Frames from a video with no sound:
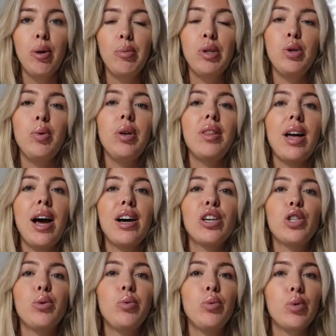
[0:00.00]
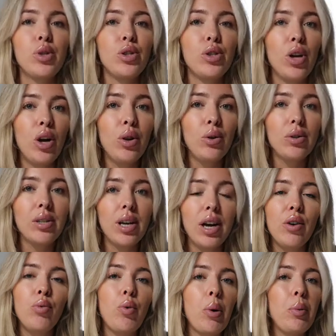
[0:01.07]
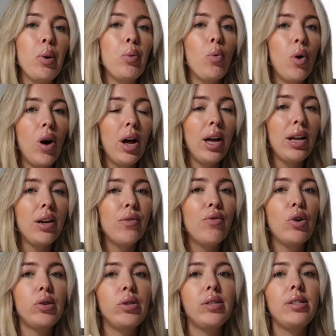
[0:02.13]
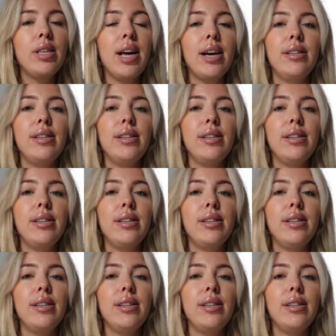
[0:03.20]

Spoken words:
between the actual result of what we want versus the